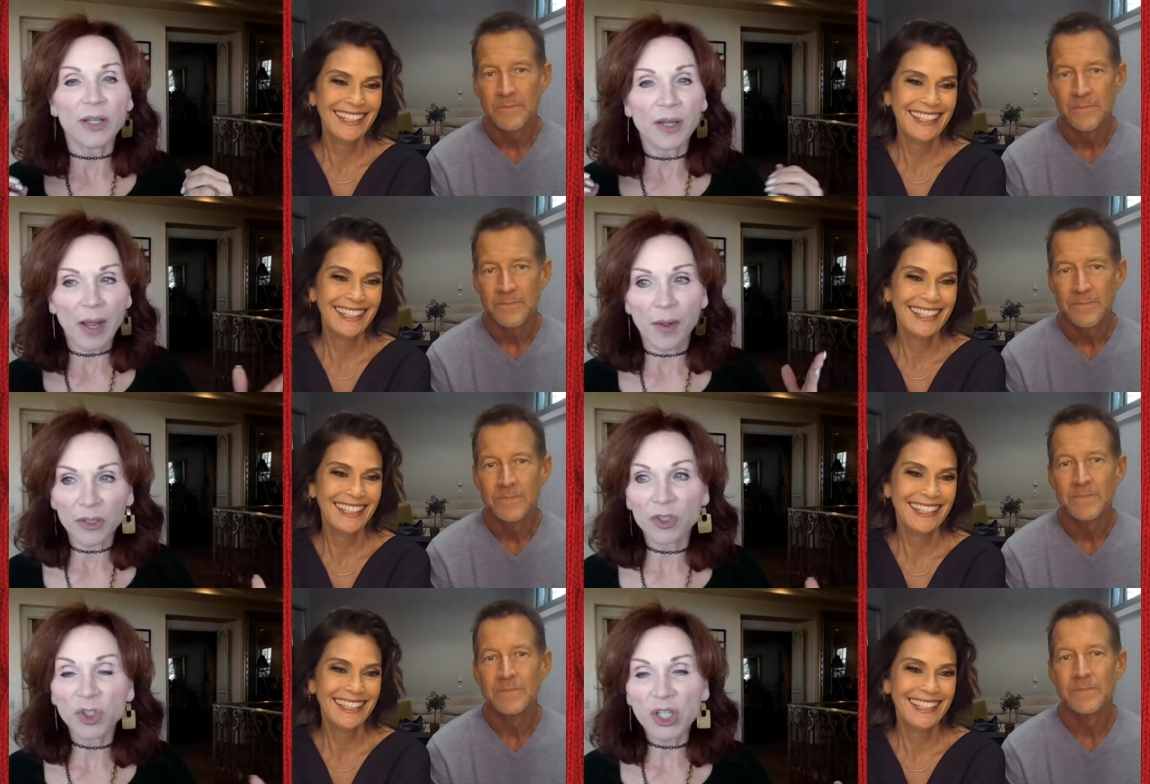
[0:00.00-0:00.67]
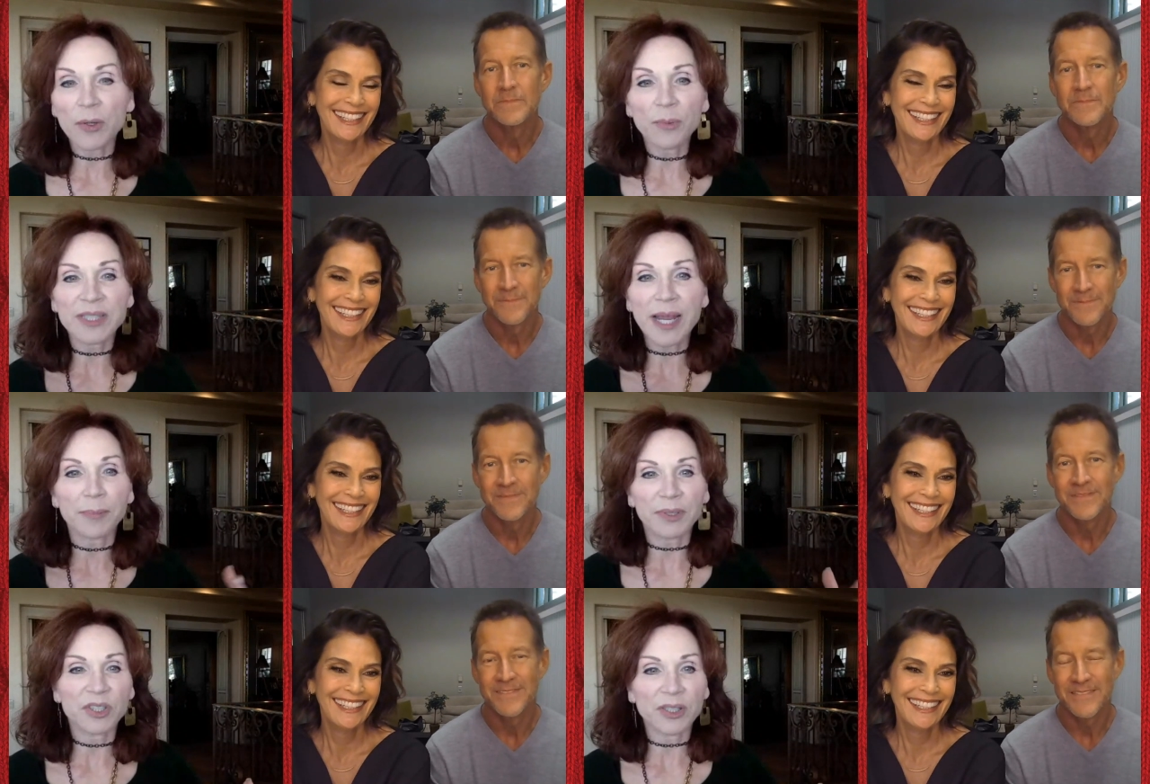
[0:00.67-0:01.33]
Speaker 1: She uh,
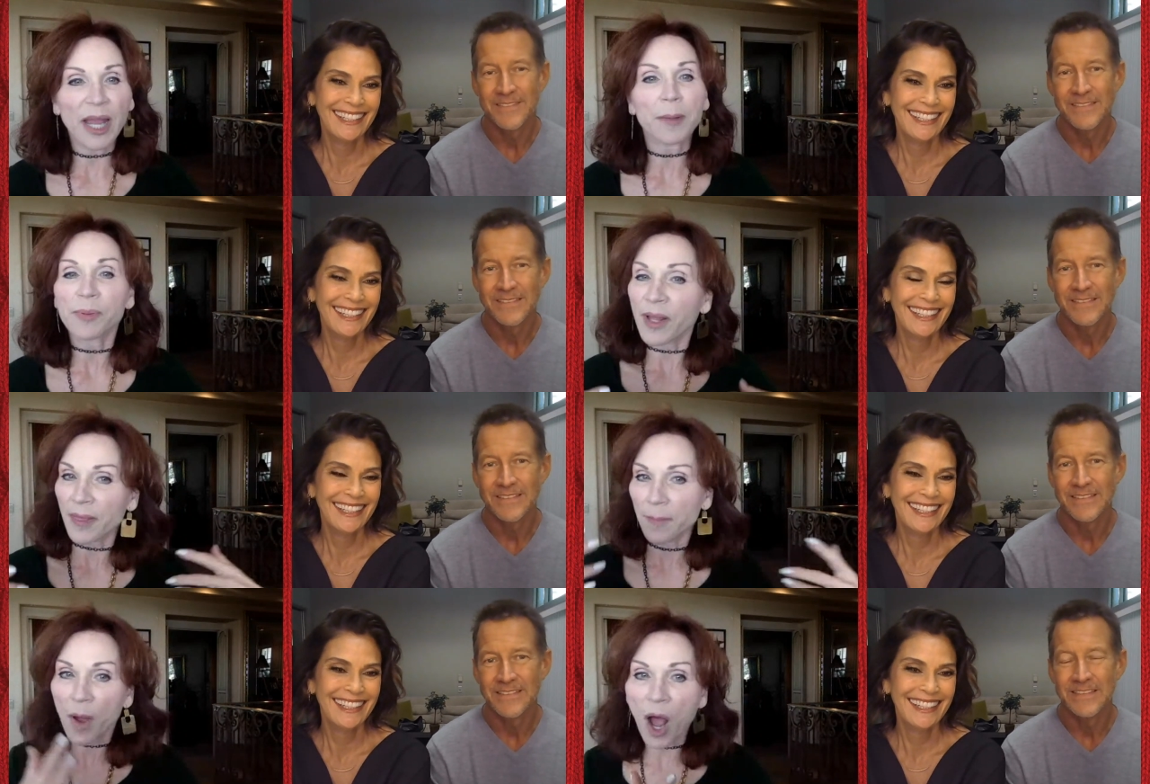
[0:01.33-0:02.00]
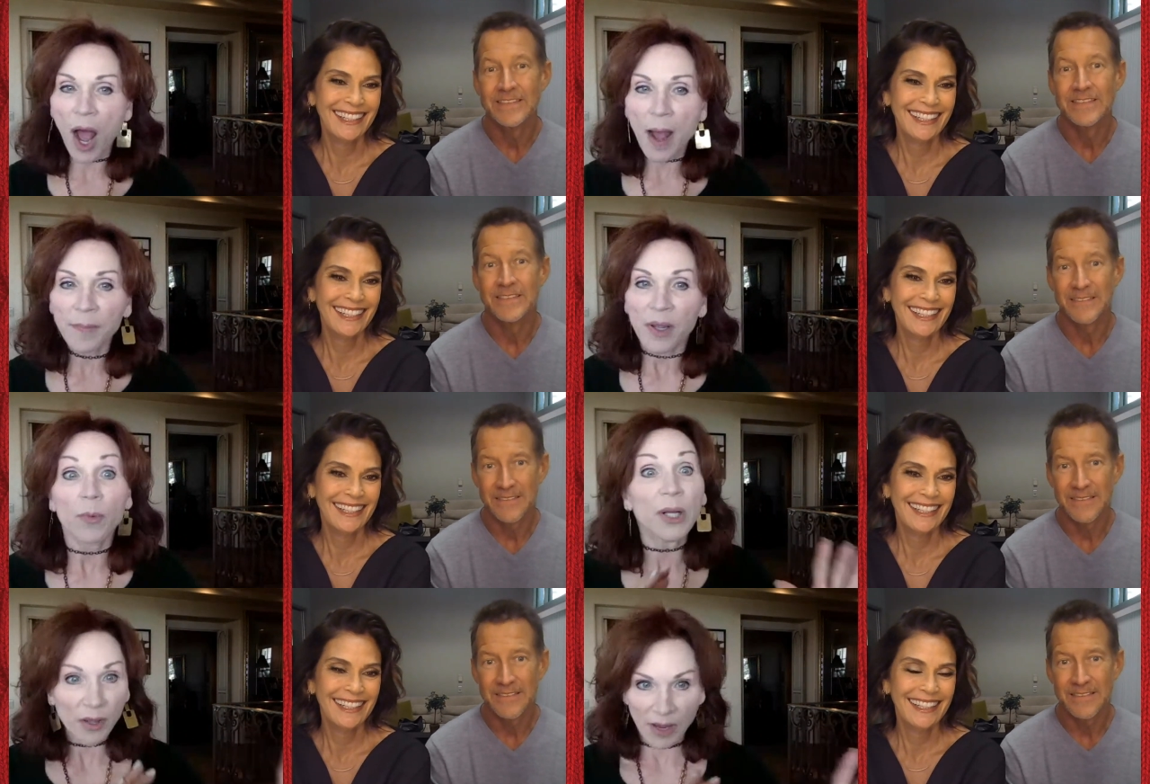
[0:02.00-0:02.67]
she was able to like play the
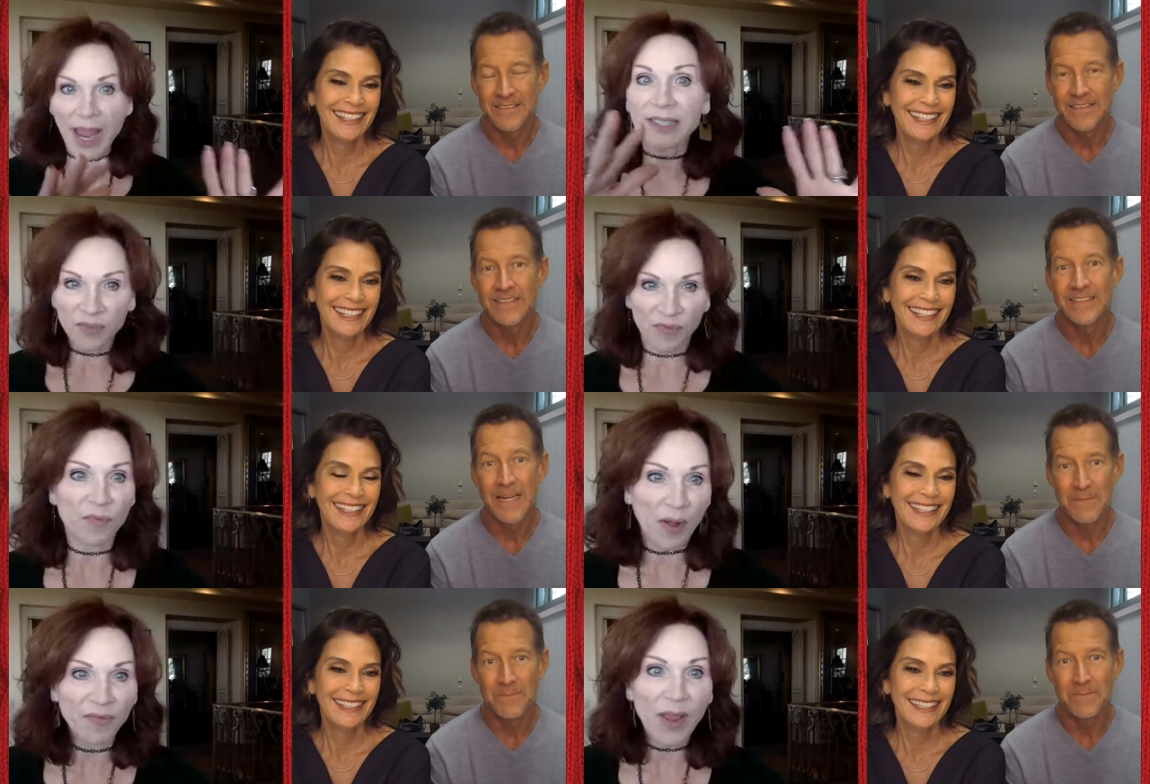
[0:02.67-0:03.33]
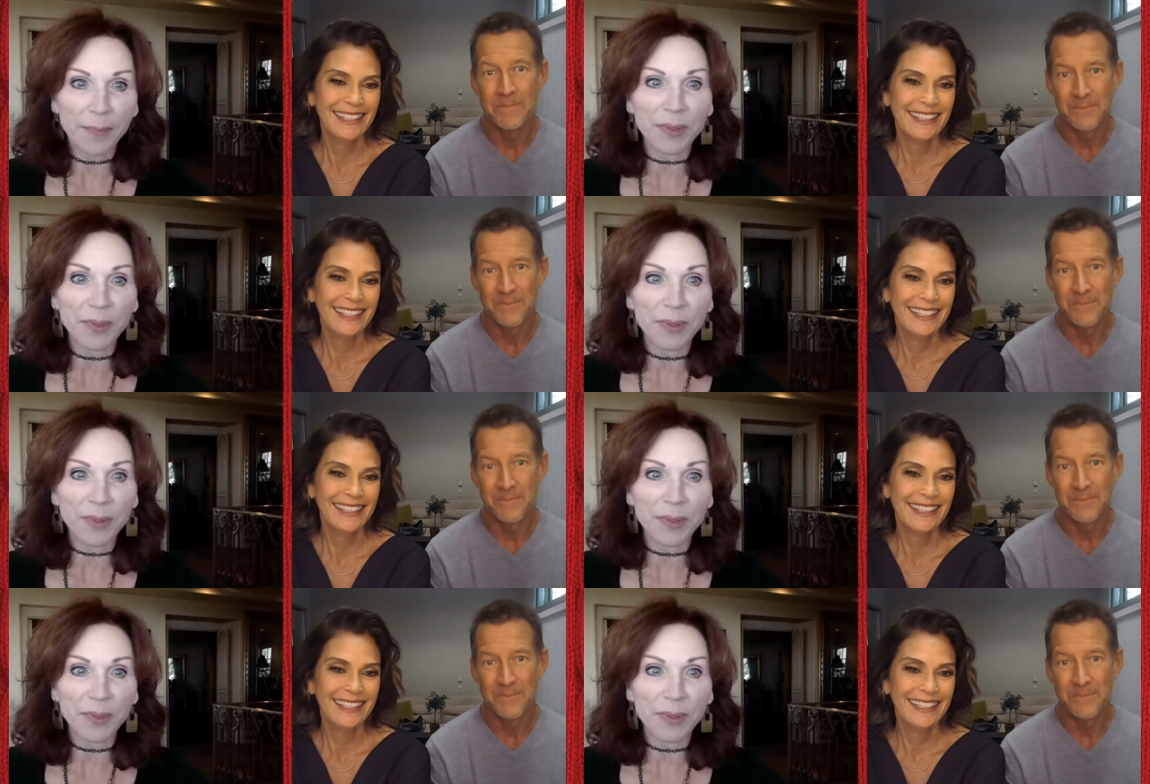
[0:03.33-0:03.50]
mom as yep.